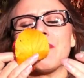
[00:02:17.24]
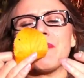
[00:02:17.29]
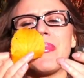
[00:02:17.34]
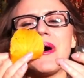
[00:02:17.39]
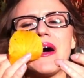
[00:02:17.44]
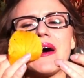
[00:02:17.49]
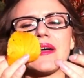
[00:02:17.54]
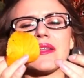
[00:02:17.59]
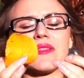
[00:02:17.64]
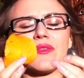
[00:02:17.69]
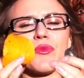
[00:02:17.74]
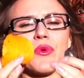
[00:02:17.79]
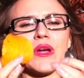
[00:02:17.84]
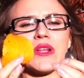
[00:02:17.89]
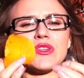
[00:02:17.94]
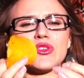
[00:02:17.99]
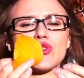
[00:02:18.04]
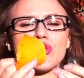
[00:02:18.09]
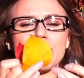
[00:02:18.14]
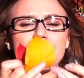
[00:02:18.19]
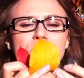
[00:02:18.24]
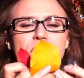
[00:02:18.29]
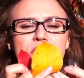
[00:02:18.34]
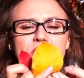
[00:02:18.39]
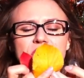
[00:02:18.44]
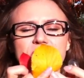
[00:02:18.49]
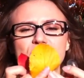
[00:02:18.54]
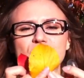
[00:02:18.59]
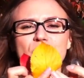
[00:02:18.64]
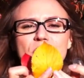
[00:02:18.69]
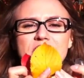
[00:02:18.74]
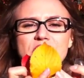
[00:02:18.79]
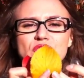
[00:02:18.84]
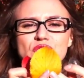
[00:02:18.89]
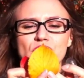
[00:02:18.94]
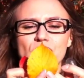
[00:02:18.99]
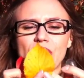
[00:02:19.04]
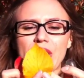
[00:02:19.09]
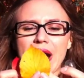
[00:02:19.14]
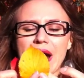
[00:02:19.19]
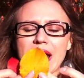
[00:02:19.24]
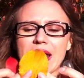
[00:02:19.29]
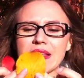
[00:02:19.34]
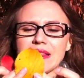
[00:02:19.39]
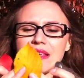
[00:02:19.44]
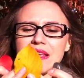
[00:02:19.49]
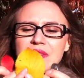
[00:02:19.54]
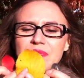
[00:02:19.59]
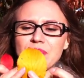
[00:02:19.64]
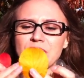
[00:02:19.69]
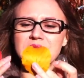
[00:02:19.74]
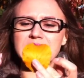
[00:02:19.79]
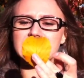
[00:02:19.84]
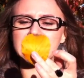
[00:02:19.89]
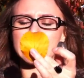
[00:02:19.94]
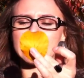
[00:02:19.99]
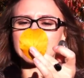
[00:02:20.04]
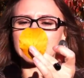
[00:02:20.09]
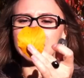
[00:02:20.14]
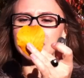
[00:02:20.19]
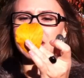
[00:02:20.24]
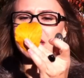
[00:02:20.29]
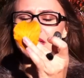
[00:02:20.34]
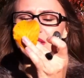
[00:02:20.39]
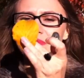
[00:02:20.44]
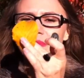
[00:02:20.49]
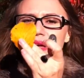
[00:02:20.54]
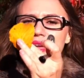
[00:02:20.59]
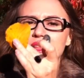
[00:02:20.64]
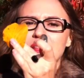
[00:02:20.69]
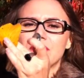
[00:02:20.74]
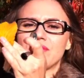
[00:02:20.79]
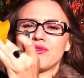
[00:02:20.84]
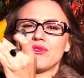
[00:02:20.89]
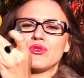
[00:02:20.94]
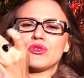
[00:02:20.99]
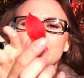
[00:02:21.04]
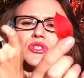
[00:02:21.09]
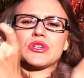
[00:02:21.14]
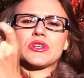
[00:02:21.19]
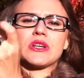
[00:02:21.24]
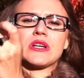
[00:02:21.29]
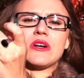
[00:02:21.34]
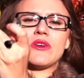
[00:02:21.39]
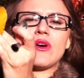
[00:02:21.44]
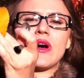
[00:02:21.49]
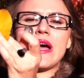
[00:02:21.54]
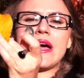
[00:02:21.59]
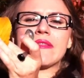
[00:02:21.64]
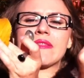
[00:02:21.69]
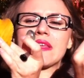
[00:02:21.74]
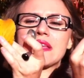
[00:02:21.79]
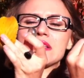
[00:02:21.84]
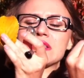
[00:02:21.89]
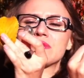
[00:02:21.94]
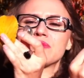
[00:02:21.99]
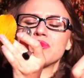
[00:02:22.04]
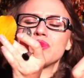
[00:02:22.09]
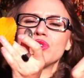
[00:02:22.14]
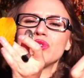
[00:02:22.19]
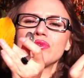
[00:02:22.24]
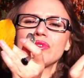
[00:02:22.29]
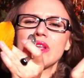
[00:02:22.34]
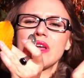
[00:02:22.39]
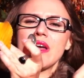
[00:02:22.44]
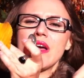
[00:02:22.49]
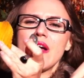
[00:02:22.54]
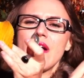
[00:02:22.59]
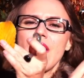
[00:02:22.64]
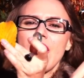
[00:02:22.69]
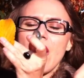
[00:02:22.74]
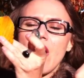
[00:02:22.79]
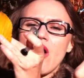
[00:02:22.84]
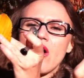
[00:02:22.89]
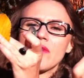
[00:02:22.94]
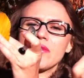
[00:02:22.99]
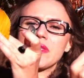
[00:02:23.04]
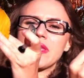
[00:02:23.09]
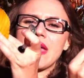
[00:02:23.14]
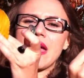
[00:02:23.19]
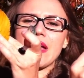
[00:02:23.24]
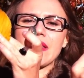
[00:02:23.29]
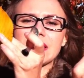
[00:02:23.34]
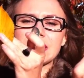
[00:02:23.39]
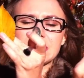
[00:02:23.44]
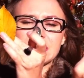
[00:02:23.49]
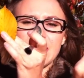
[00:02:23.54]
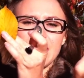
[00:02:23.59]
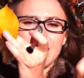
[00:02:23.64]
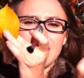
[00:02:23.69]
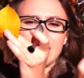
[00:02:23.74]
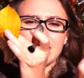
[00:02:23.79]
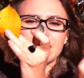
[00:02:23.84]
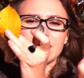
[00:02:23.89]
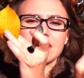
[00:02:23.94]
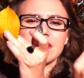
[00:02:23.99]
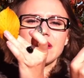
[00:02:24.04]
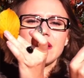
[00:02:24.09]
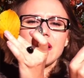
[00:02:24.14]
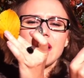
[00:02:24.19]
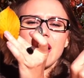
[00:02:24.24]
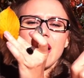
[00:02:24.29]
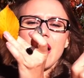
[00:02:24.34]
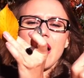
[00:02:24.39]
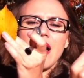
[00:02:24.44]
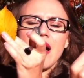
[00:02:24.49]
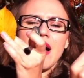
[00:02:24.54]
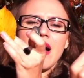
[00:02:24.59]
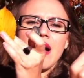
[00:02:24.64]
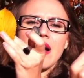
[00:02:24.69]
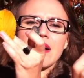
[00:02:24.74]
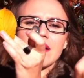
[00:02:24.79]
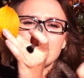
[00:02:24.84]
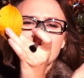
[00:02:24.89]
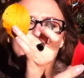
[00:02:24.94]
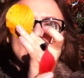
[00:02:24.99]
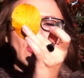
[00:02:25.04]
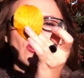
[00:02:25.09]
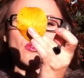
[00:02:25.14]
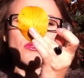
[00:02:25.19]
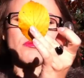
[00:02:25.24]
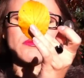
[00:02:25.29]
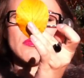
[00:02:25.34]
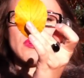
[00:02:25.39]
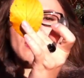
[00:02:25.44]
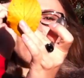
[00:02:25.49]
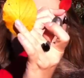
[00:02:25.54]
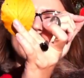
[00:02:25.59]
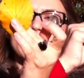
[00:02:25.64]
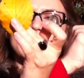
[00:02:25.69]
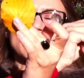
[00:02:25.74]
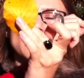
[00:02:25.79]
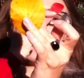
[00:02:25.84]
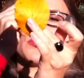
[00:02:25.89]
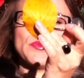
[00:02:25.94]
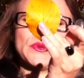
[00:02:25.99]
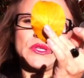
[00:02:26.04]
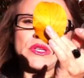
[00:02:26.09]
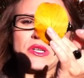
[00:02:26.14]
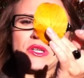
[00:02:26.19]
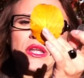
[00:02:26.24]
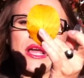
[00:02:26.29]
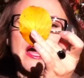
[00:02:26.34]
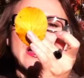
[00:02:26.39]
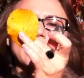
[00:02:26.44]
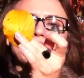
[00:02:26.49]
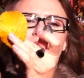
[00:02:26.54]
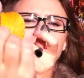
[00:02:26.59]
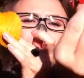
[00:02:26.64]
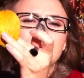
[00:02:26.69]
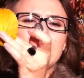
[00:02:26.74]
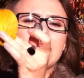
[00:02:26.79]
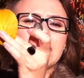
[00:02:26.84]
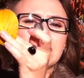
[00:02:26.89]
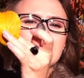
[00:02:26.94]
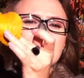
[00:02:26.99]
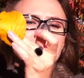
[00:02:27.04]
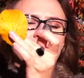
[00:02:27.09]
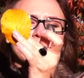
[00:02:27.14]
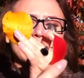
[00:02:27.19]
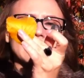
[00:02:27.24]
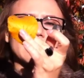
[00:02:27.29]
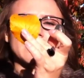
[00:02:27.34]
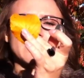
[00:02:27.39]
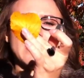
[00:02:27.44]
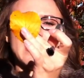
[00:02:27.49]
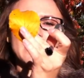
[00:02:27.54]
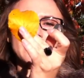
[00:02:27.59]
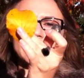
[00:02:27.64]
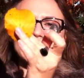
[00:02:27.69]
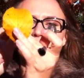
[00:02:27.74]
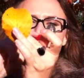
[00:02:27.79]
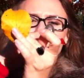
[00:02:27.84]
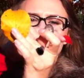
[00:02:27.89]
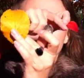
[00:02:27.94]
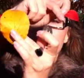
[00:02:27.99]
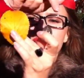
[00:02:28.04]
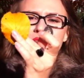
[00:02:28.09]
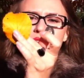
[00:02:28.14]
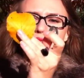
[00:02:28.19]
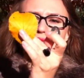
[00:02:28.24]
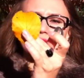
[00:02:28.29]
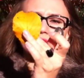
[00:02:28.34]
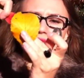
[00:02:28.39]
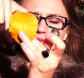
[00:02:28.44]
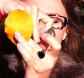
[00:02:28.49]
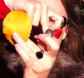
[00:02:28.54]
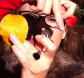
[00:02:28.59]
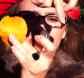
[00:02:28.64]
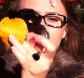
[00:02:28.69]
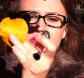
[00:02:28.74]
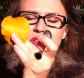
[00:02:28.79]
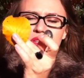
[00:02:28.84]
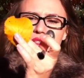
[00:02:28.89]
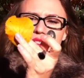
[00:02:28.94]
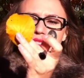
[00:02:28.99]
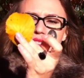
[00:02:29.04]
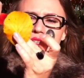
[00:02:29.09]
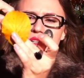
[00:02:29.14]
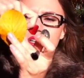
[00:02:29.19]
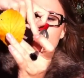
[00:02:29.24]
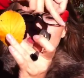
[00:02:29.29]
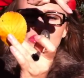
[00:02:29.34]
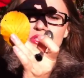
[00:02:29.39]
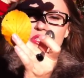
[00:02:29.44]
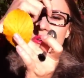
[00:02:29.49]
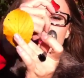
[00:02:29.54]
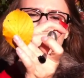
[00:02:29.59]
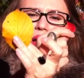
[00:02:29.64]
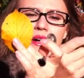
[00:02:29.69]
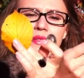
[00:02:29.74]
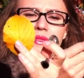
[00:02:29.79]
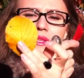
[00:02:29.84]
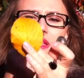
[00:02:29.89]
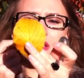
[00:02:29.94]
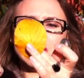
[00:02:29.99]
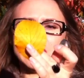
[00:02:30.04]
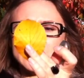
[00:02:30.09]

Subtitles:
But when Jupiter is retrograde, it means that it has made a full circle and has moved on the other side. The Jupiter, the outer planet circle around the Sun, the Earth circles around.